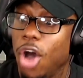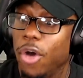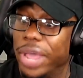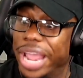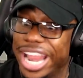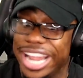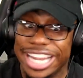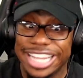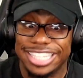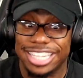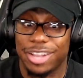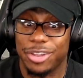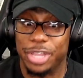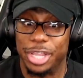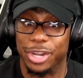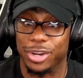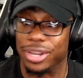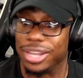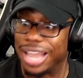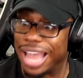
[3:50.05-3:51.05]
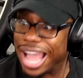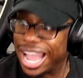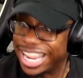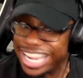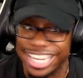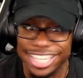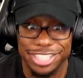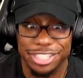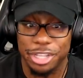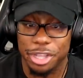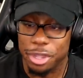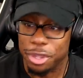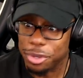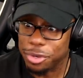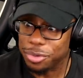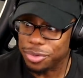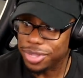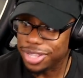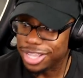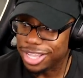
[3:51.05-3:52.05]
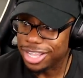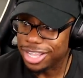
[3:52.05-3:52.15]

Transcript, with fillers: Oh, and he's out here lying too?